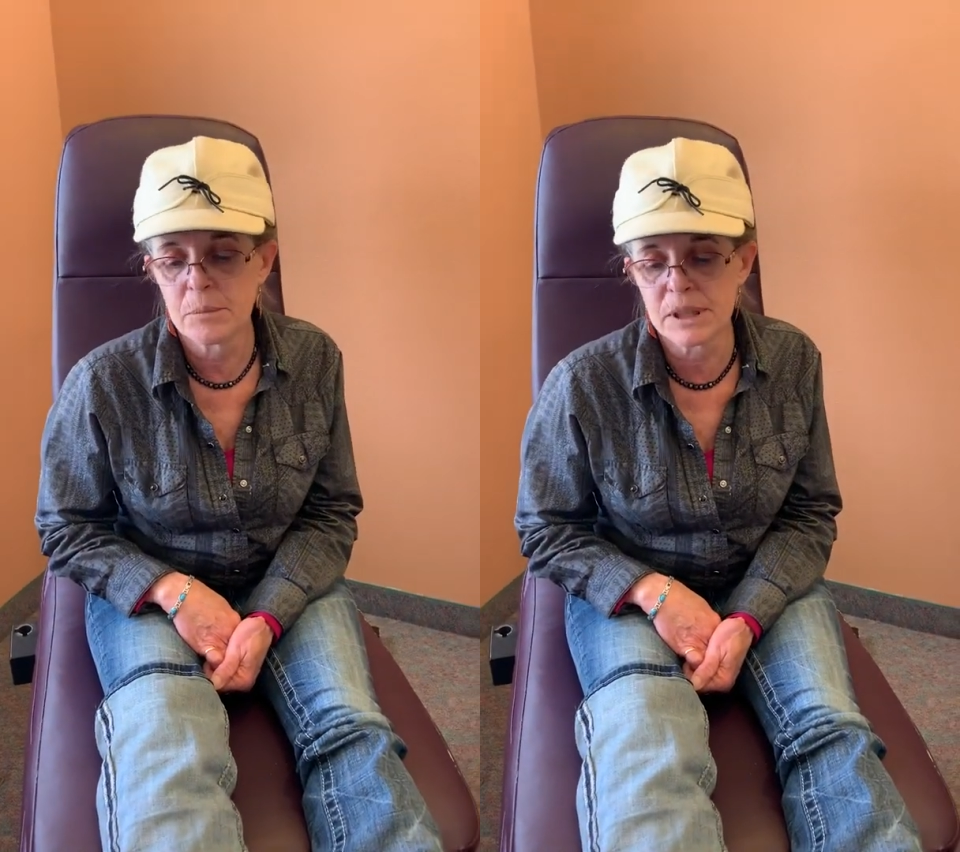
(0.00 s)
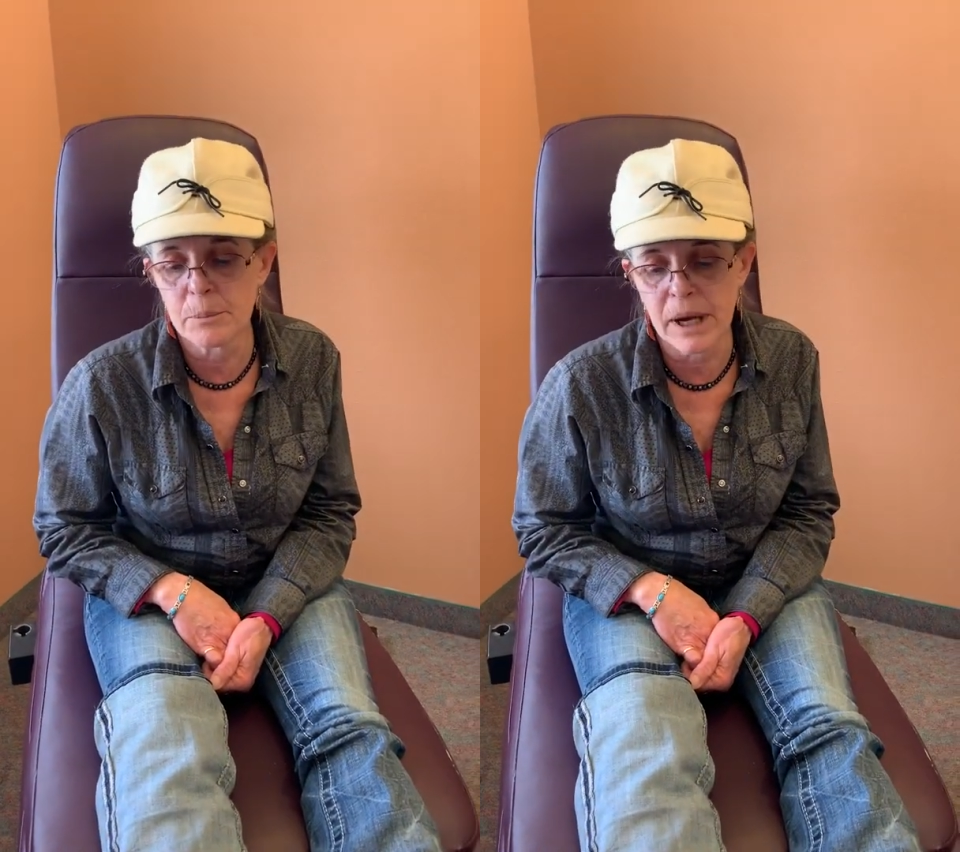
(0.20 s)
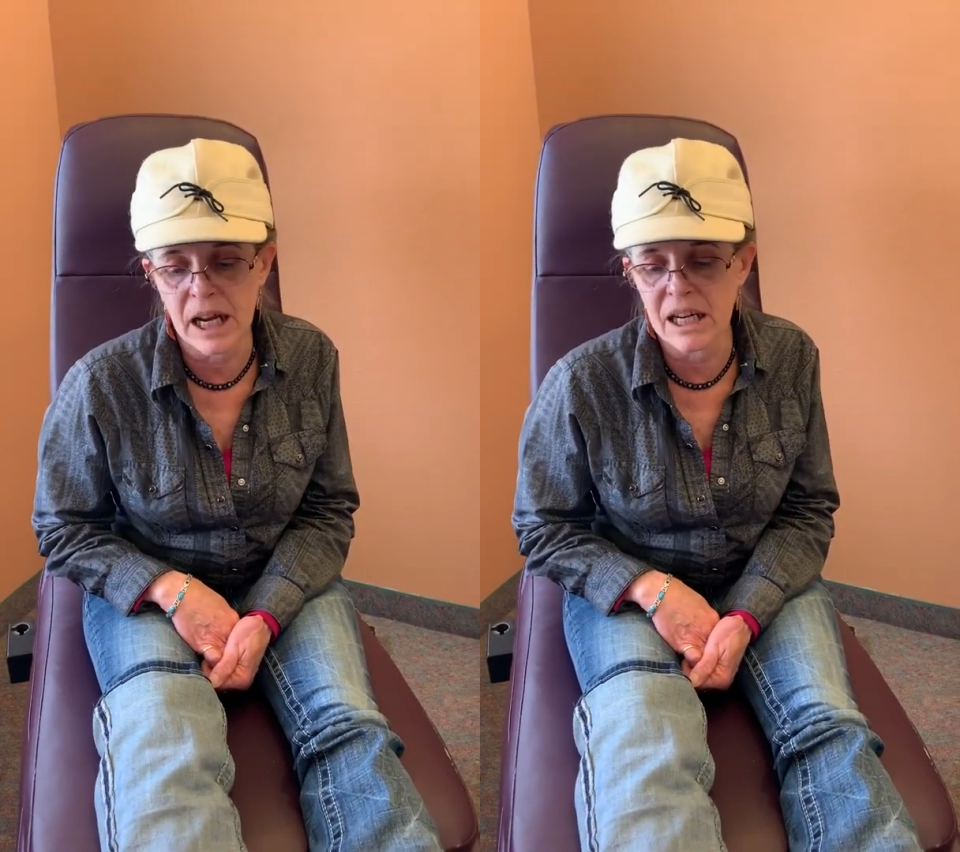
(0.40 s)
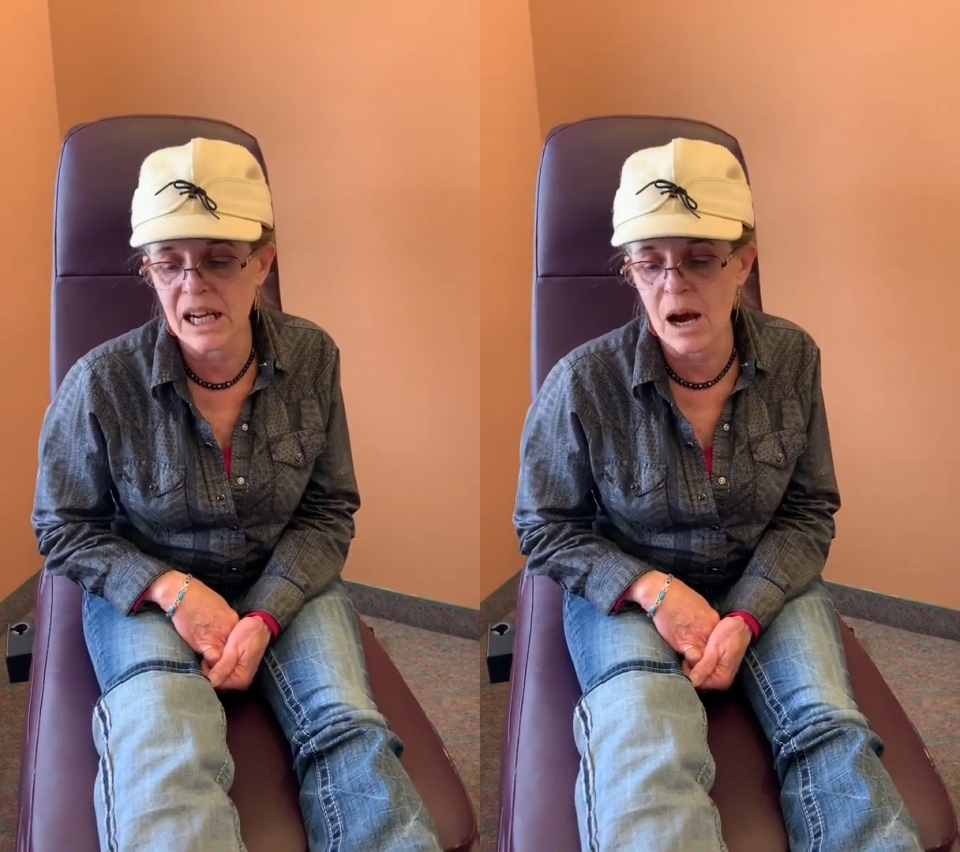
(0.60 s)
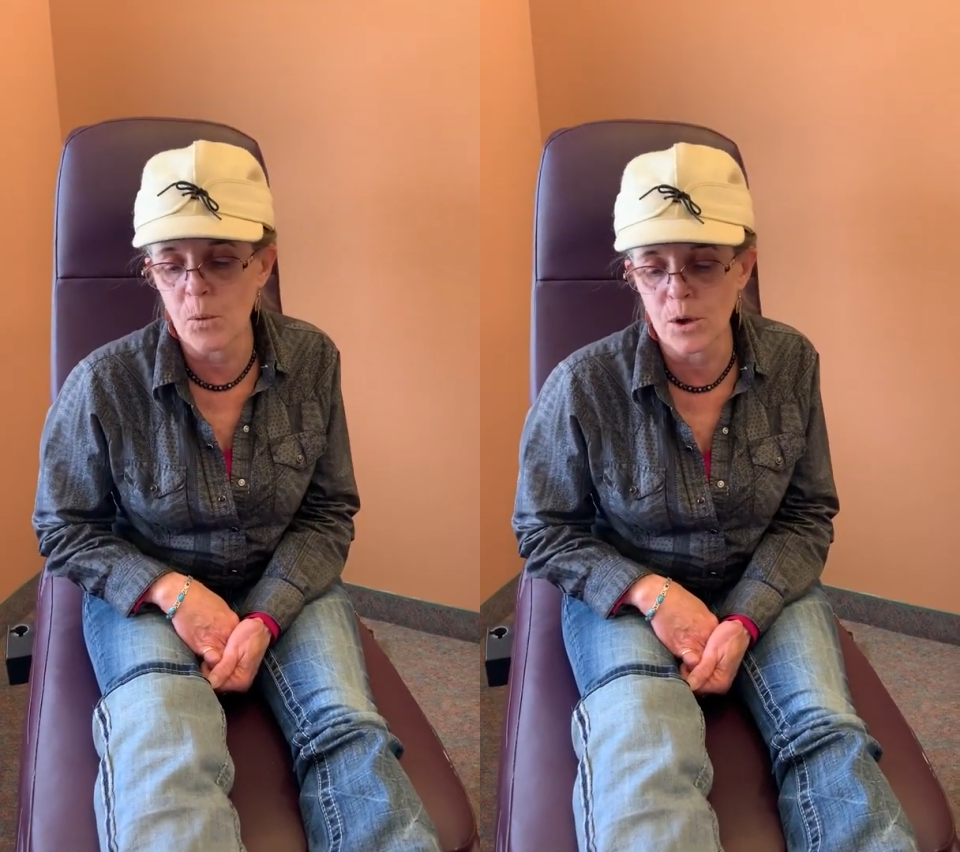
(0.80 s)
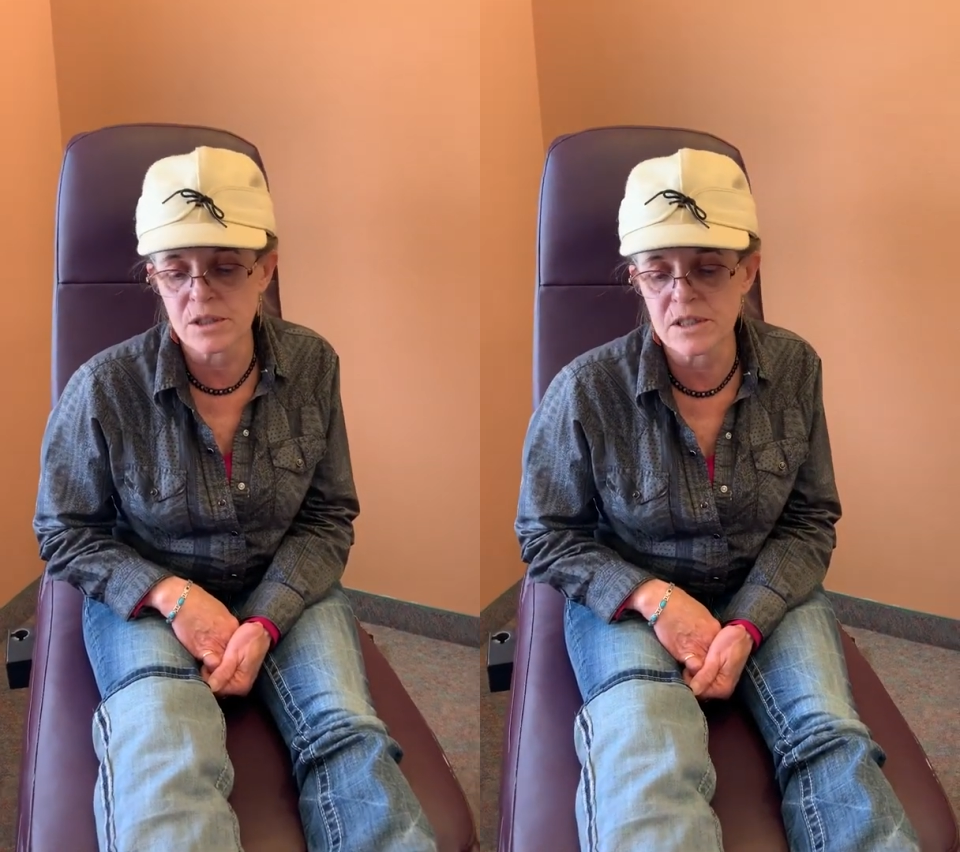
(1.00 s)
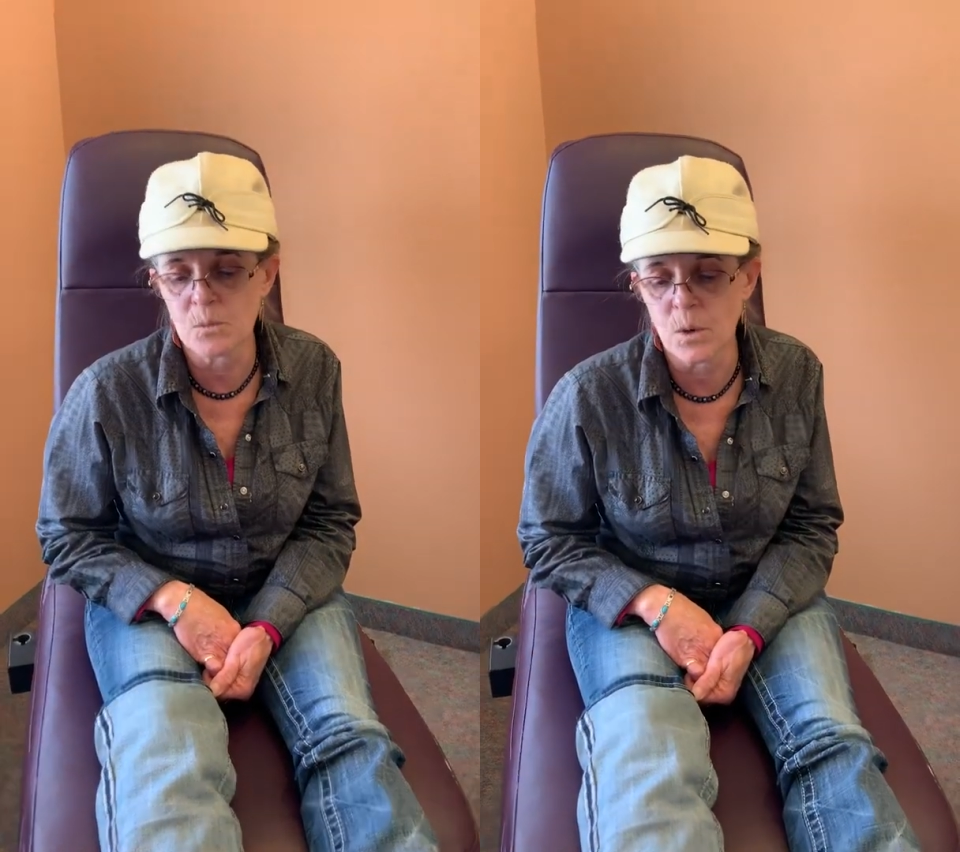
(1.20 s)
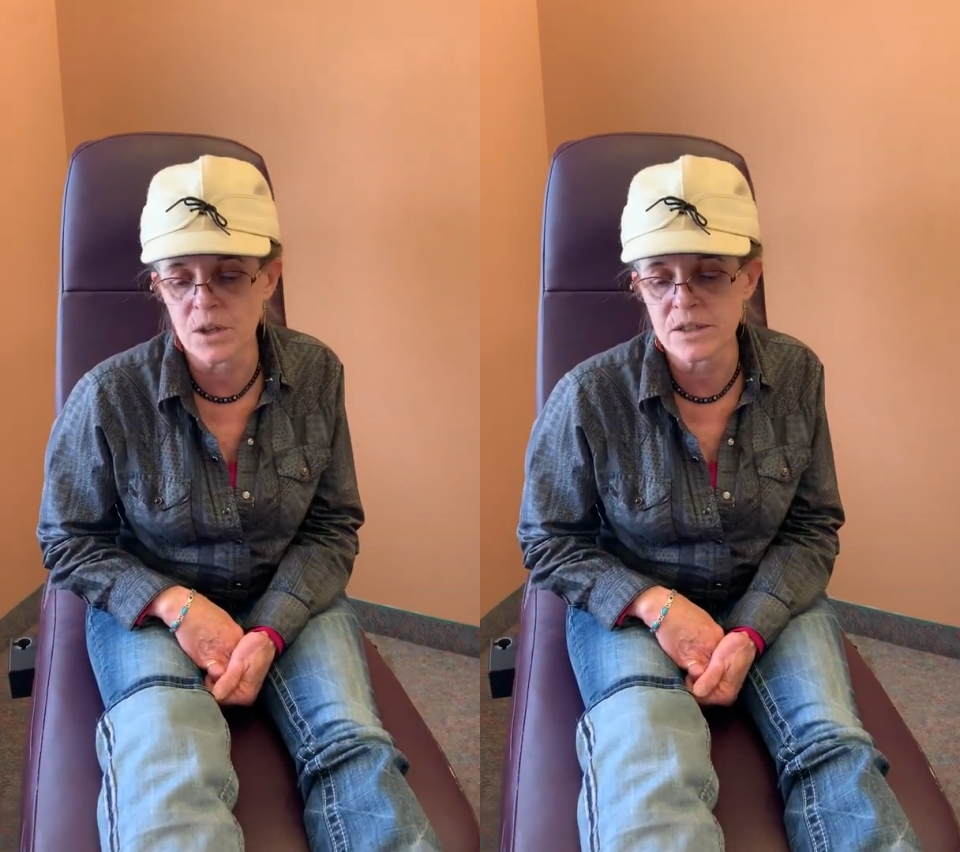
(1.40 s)
But the pain got worse and
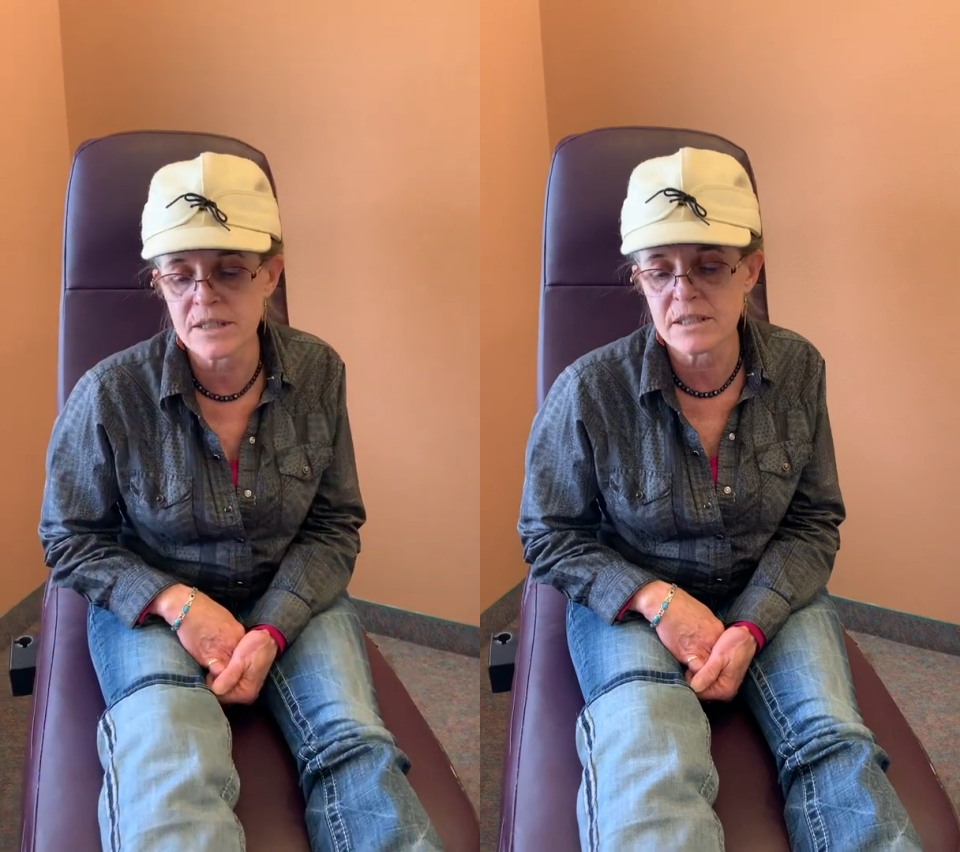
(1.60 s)
worse